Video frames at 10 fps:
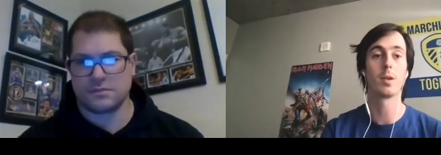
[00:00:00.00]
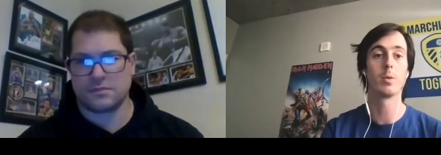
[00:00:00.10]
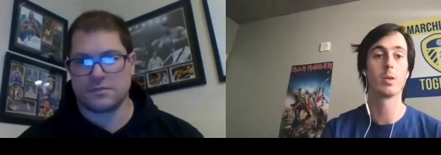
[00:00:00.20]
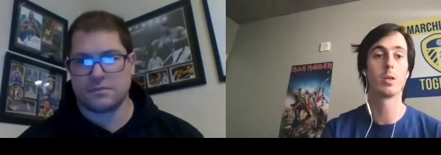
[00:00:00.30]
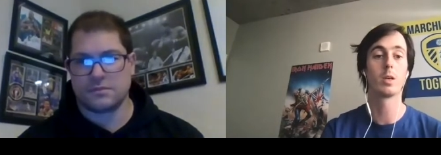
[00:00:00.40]
Speaker 1: there
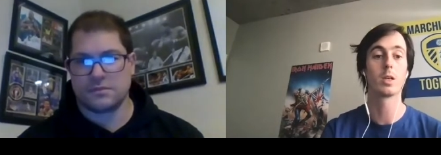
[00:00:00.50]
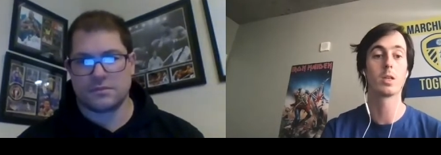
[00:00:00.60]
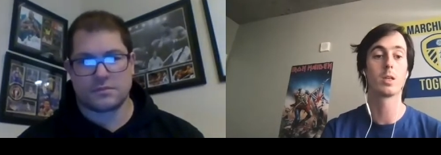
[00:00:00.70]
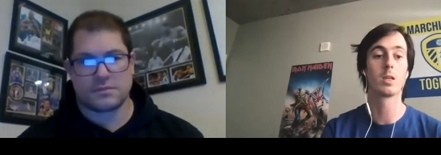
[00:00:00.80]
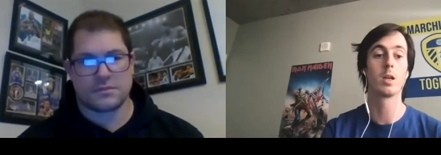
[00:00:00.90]
were
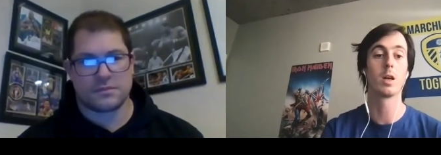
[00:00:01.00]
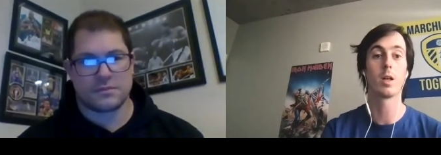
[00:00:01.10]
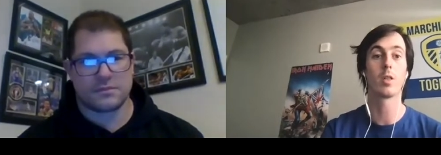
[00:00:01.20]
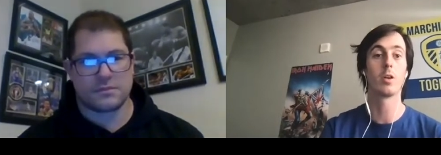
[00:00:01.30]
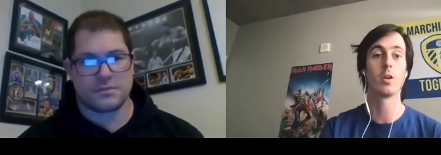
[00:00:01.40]

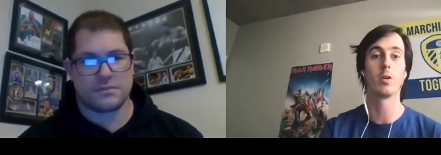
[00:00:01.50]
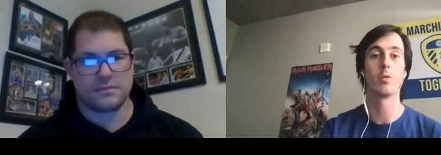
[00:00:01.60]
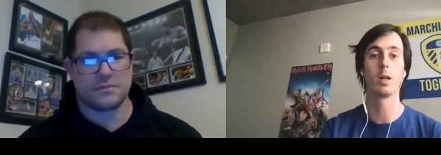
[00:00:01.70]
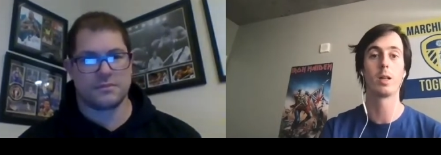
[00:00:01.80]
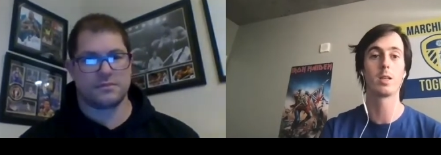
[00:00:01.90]
another
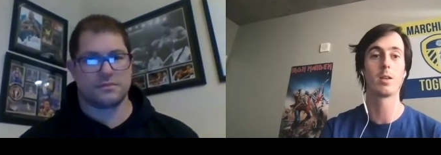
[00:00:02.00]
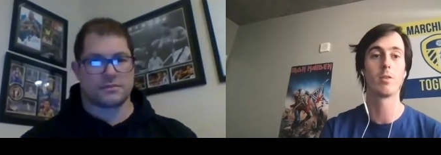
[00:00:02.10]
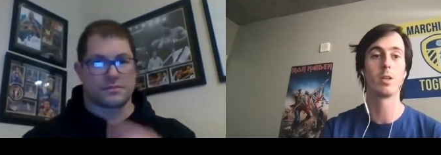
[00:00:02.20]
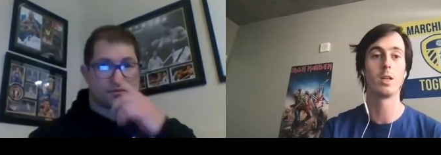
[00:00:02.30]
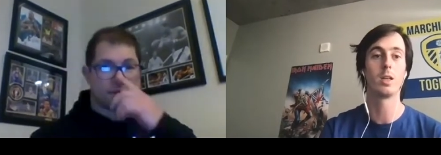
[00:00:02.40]

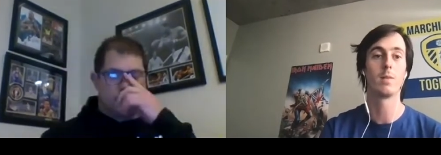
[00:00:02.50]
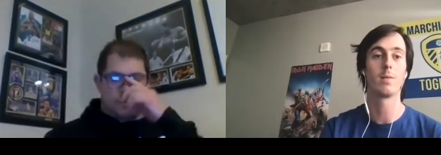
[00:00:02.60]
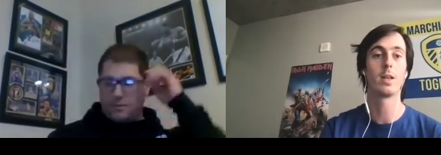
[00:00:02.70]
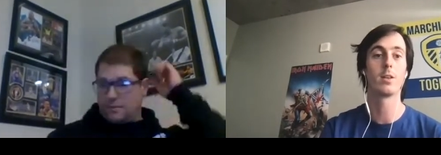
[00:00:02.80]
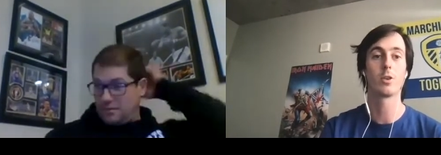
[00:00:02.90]
relatively
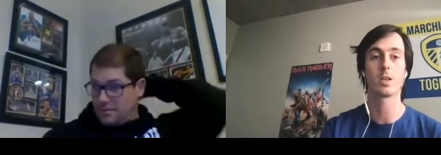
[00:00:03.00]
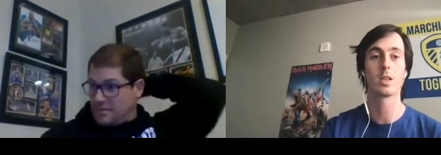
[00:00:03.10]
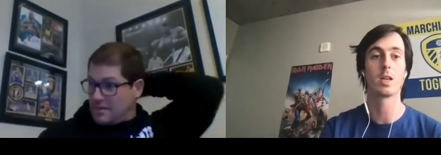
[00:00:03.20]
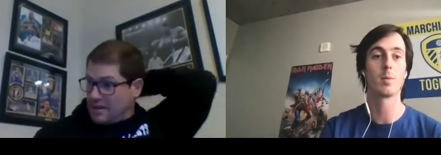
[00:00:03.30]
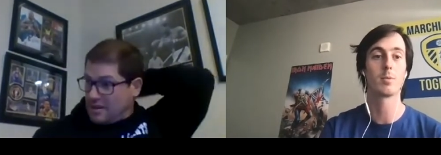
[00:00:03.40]

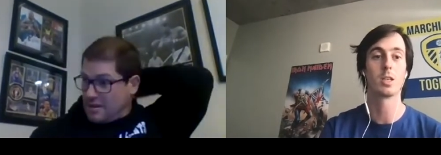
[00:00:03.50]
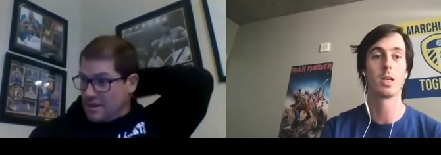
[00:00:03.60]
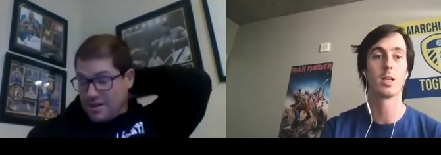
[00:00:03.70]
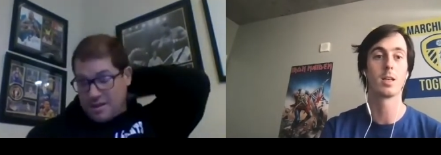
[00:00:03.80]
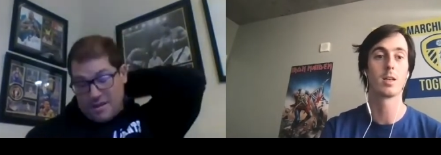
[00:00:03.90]
interesting
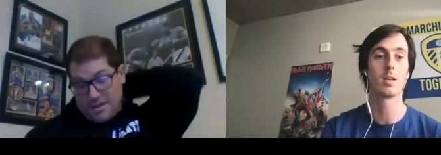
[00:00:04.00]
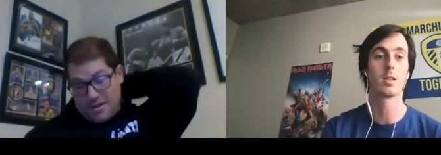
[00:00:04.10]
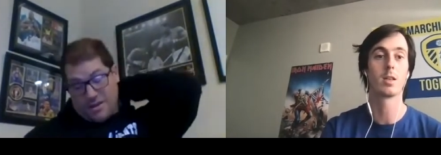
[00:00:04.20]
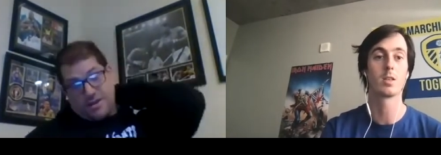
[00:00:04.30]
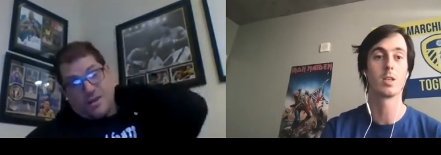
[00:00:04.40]
upset
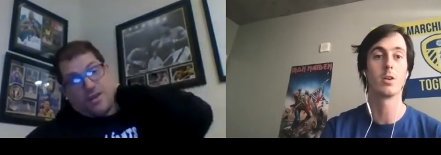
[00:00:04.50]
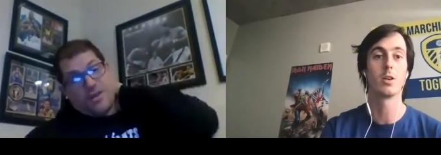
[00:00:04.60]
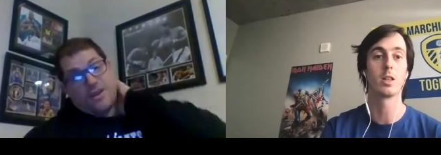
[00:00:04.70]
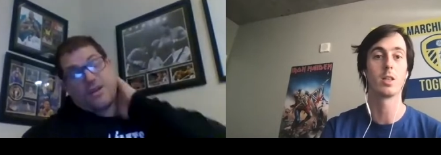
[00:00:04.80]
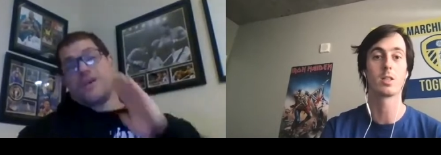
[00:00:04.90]

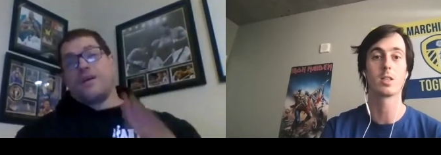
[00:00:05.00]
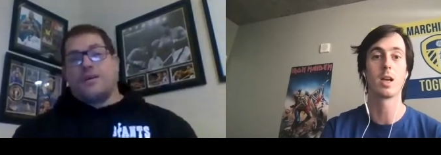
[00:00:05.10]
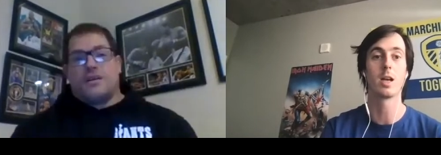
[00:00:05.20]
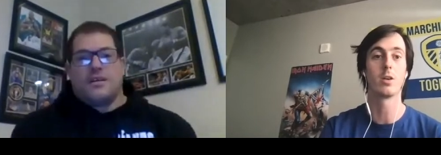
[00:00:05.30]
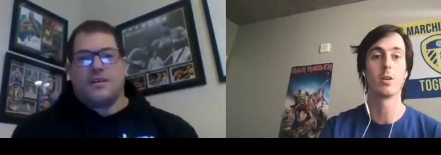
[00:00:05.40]
considering the
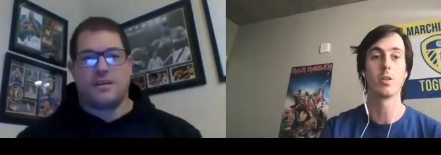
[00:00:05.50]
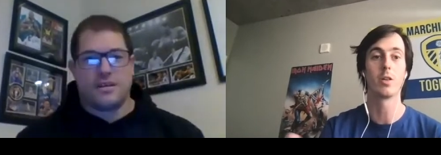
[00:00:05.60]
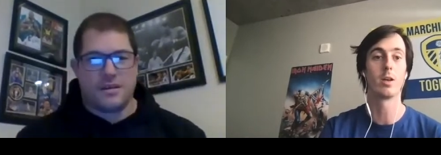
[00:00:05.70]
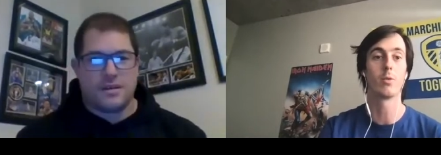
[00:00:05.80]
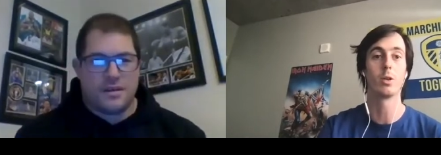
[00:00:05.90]
standard
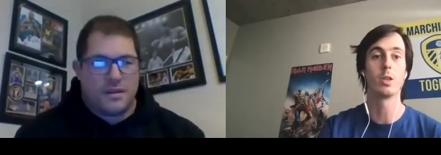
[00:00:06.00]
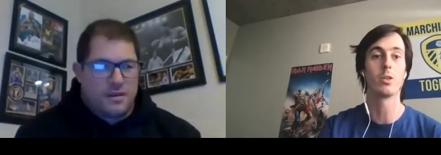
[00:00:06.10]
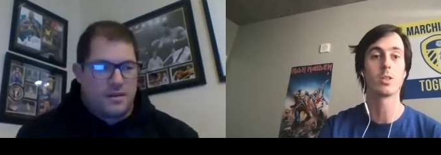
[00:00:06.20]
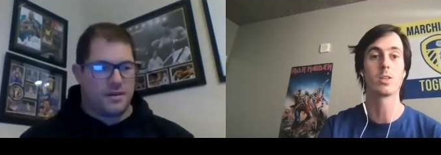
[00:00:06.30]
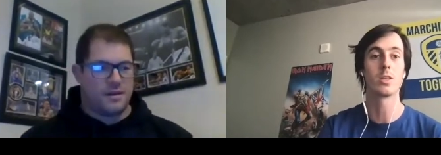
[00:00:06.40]
that we're
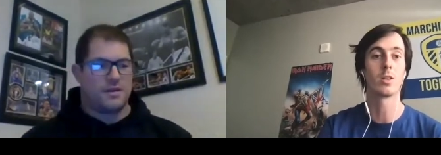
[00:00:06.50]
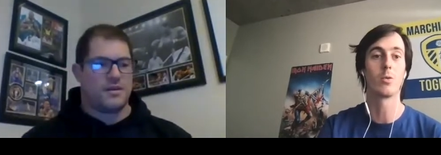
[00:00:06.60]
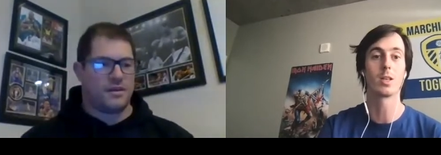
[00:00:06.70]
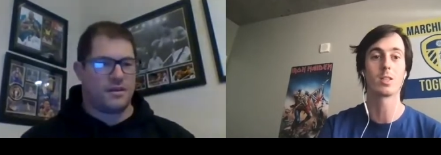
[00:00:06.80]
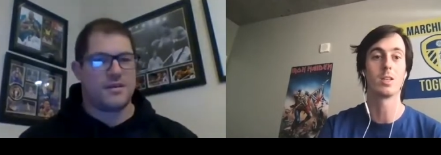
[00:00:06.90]
used to seeing the
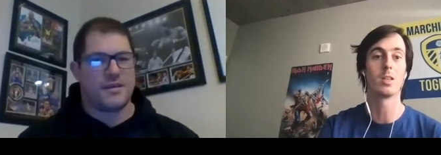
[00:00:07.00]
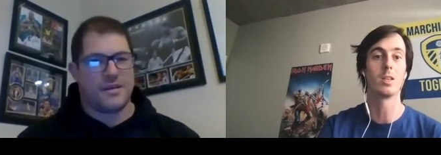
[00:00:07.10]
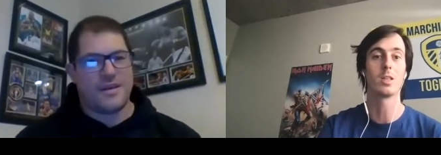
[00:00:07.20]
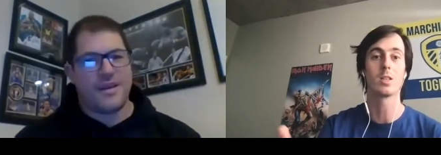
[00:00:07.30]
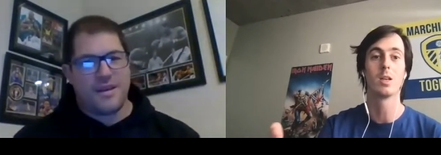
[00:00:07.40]
West
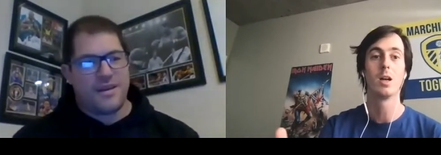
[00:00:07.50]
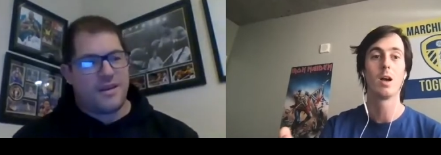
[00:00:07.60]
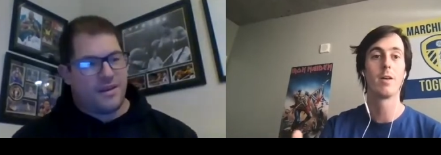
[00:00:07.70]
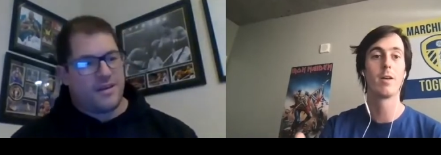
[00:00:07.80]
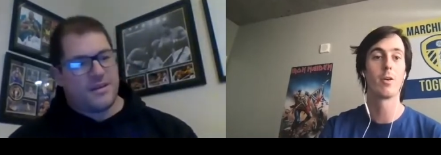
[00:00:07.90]
Indies.
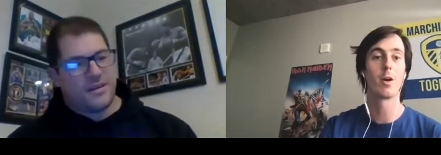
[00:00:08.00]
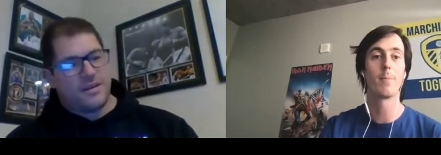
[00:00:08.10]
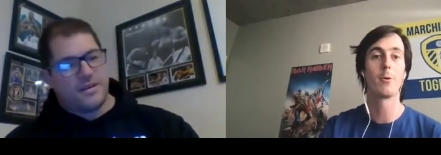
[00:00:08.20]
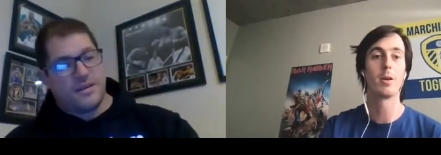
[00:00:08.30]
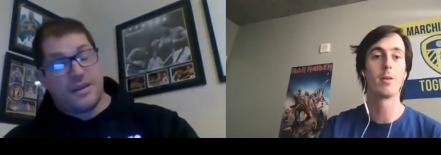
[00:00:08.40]
No, in our
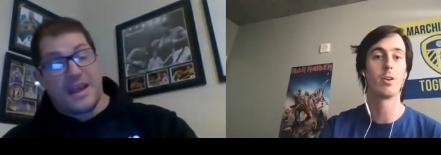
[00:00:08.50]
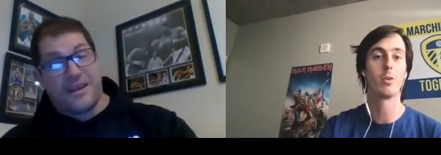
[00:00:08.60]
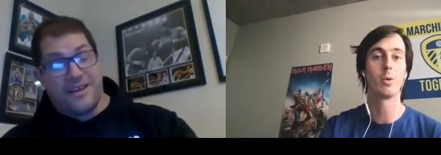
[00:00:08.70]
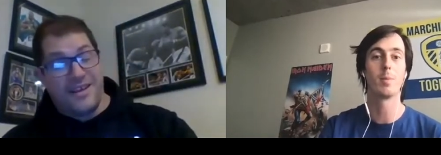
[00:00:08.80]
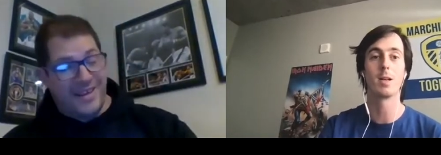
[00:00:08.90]

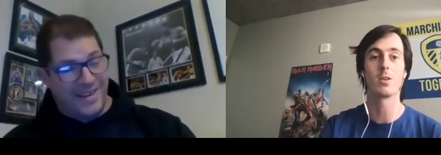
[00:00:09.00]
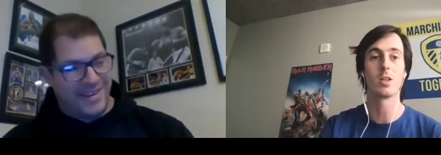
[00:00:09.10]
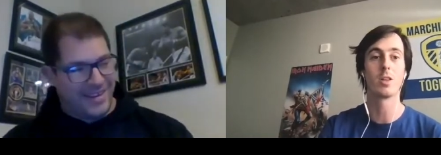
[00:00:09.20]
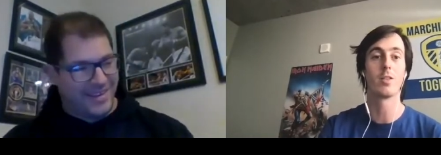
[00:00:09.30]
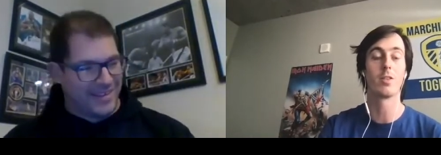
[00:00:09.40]
preview we
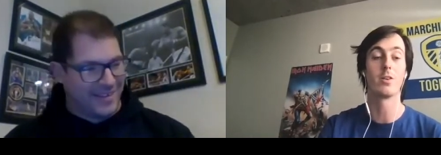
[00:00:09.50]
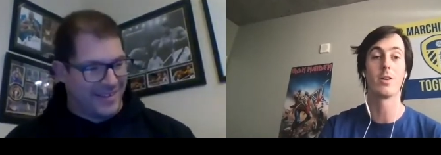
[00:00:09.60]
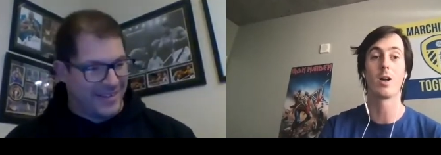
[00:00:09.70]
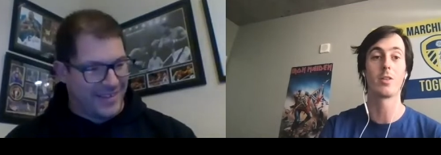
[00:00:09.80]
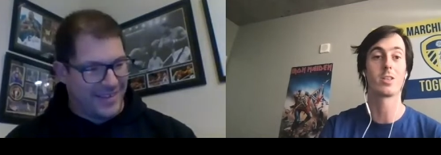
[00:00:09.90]
mentioned that they're
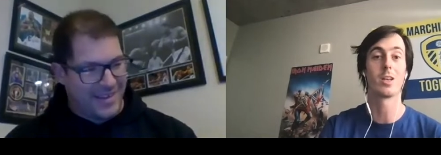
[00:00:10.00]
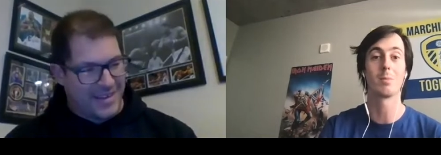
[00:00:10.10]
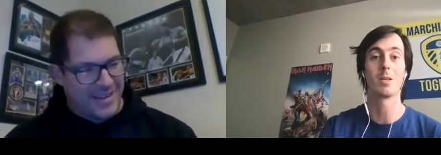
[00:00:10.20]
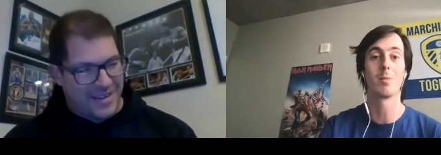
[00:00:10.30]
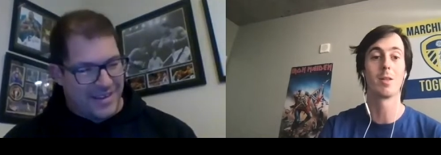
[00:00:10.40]
not the
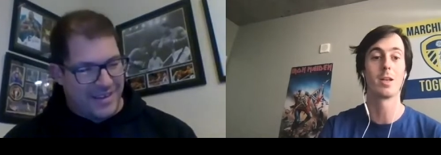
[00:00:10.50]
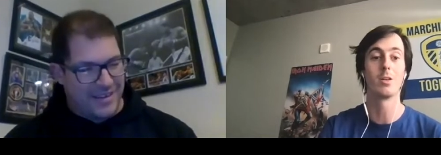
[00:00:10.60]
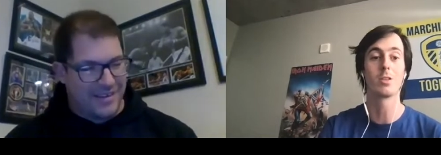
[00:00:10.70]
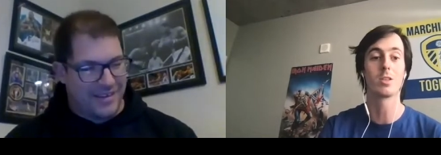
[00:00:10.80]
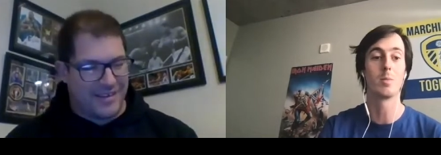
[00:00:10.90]
same team they
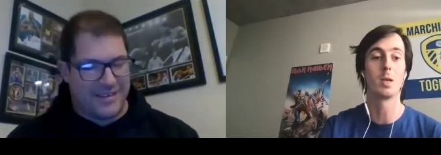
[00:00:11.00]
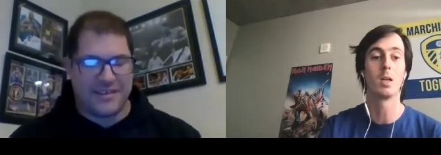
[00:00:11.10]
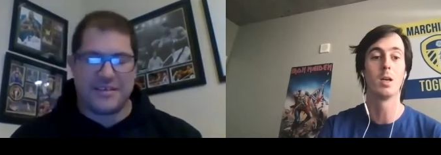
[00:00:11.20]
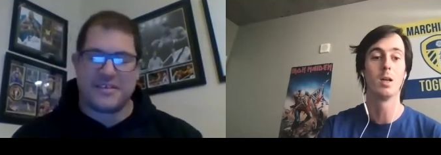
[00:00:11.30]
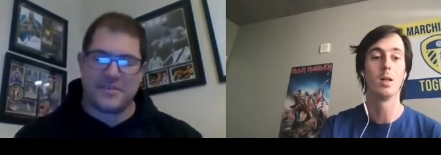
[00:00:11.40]
used to be,